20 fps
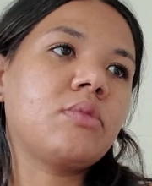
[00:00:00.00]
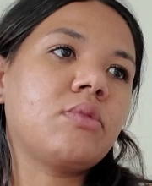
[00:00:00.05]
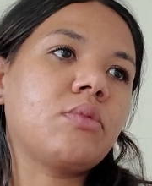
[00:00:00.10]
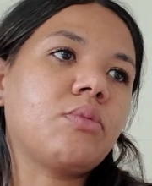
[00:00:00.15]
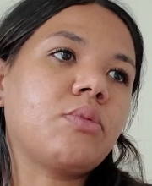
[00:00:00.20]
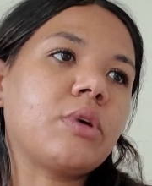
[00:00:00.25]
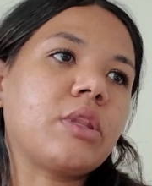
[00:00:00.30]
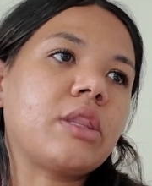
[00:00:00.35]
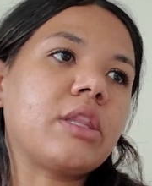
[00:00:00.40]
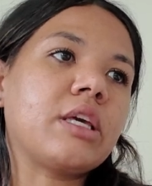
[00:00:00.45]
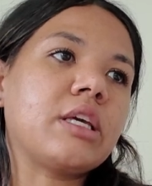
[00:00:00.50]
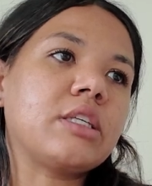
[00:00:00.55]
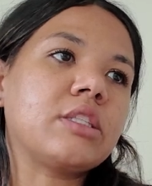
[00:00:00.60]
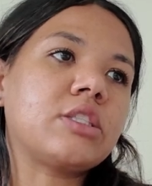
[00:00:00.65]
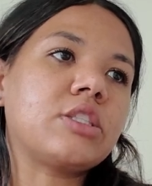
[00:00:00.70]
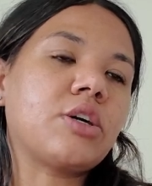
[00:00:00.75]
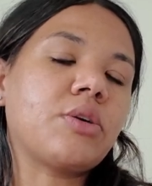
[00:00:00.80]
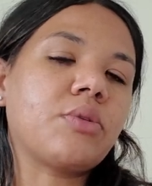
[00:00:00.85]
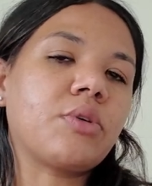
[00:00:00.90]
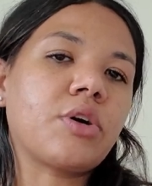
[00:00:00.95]
when things
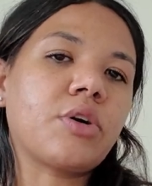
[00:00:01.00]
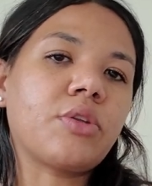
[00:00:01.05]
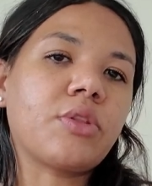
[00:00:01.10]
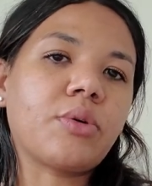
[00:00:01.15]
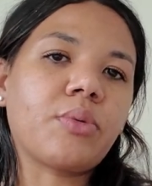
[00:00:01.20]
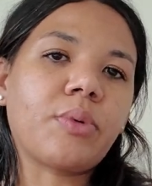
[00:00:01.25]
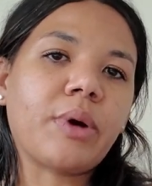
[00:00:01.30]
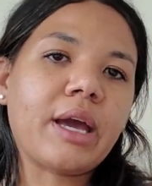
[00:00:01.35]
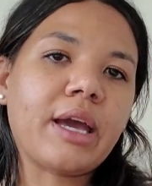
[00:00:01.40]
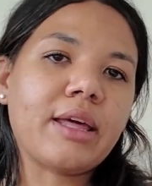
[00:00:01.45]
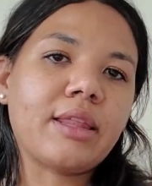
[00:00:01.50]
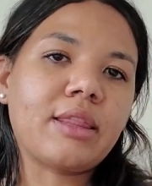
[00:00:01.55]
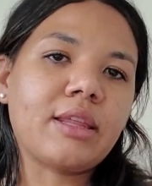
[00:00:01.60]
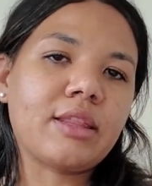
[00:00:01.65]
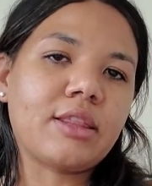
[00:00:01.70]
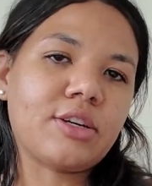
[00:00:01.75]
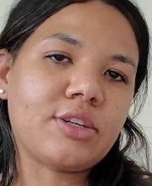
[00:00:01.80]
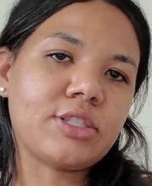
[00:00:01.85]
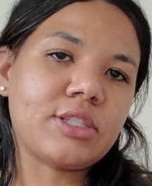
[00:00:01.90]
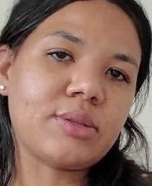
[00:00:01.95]
don't go the way
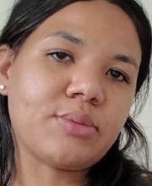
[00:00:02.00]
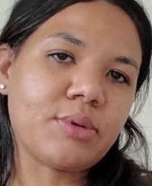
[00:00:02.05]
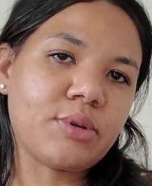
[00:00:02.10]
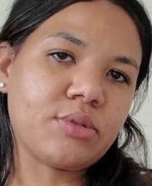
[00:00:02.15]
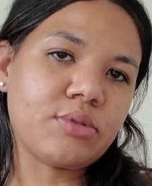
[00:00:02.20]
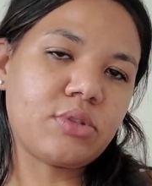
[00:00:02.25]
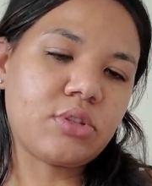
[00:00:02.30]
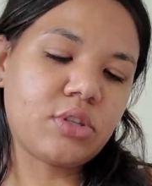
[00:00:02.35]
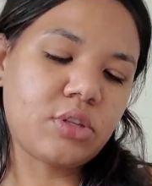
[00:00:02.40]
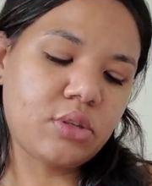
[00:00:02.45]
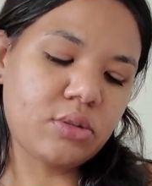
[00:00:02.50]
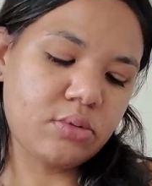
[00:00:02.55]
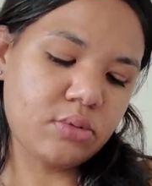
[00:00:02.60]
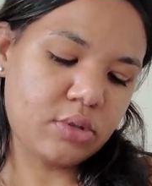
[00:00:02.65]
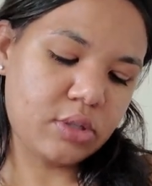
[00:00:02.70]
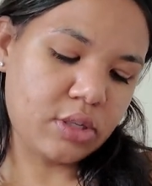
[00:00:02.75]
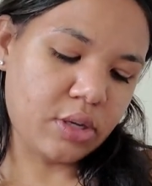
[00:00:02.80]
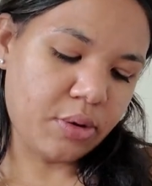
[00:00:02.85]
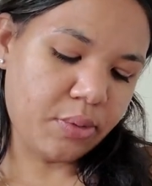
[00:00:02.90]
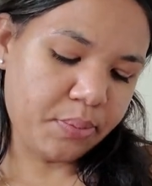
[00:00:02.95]
that they're supposed to.
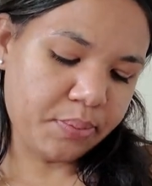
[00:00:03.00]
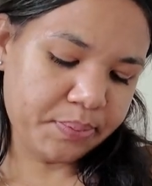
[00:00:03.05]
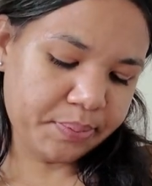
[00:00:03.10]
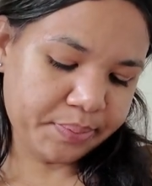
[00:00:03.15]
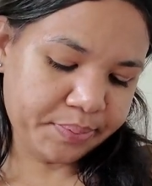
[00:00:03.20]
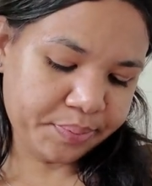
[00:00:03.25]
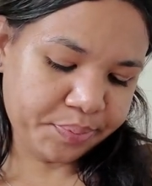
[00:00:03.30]
So,